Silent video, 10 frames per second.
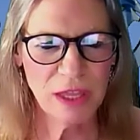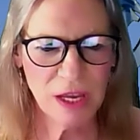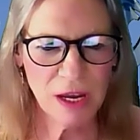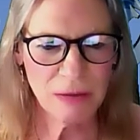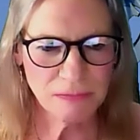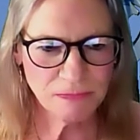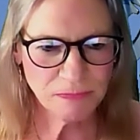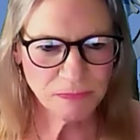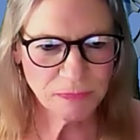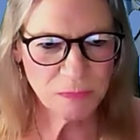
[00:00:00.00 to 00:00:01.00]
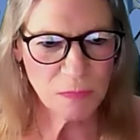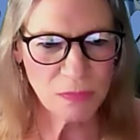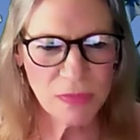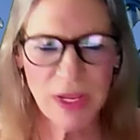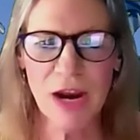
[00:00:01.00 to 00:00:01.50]
The
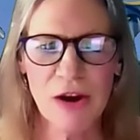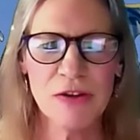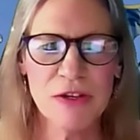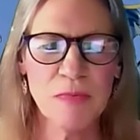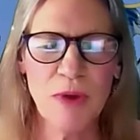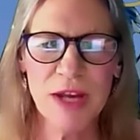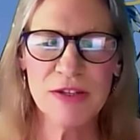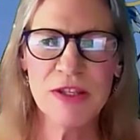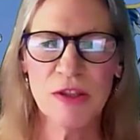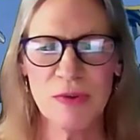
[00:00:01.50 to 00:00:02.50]
air is compressed.